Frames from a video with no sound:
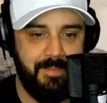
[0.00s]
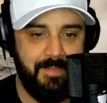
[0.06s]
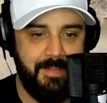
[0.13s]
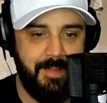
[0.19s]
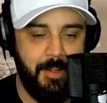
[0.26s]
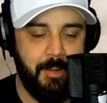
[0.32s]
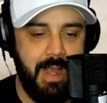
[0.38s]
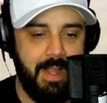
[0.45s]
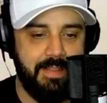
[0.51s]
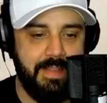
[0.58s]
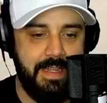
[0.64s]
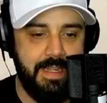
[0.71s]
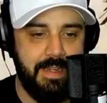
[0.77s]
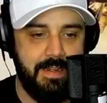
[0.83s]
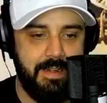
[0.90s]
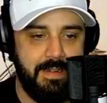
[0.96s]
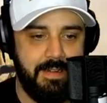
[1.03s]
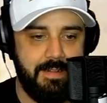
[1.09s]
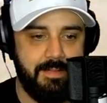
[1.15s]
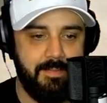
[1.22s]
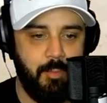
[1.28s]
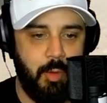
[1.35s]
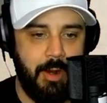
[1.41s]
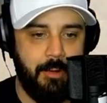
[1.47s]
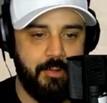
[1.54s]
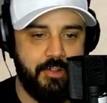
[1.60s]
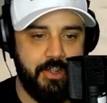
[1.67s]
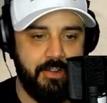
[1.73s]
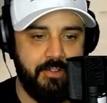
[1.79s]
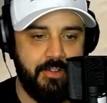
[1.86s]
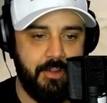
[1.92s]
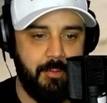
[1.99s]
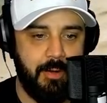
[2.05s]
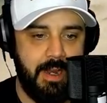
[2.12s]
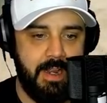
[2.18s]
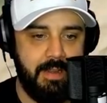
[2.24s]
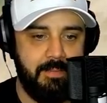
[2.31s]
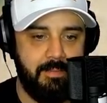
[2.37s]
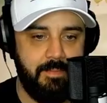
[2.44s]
You got the uh, water jugs though, right?